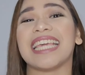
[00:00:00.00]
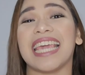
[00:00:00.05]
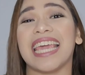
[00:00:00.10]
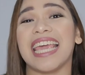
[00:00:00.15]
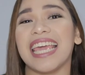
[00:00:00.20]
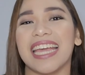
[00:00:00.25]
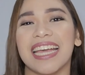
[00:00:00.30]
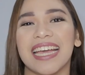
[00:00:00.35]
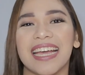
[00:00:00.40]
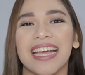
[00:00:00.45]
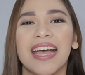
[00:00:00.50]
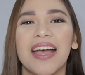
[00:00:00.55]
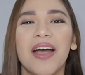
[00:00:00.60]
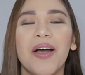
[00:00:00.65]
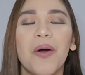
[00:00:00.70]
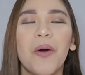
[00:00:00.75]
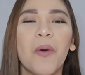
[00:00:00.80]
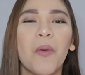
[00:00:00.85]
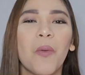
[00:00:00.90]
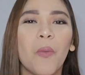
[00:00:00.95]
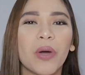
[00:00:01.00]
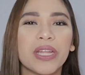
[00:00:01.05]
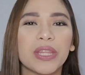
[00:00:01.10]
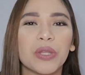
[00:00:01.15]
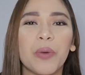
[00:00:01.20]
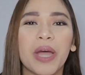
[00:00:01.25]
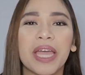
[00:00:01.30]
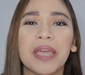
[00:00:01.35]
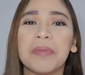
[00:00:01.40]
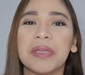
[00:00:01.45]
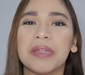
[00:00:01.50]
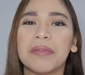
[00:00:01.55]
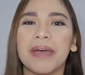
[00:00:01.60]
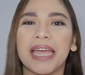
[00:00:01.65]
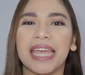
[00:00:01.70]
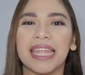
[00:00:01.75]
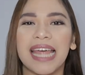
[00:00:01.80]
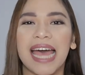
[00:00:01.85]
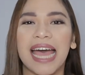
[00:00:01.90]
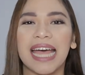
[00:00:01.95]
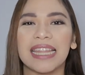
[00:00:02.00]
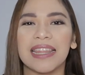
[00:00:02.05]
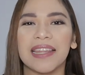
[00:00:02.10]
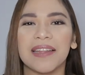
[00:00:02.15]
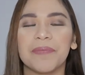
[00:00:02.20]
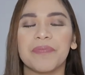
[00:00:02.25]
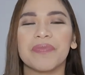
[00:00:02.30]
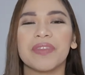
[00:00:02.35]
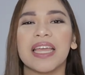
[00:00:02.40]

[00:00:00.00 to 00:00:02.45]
king. What do I mean by that?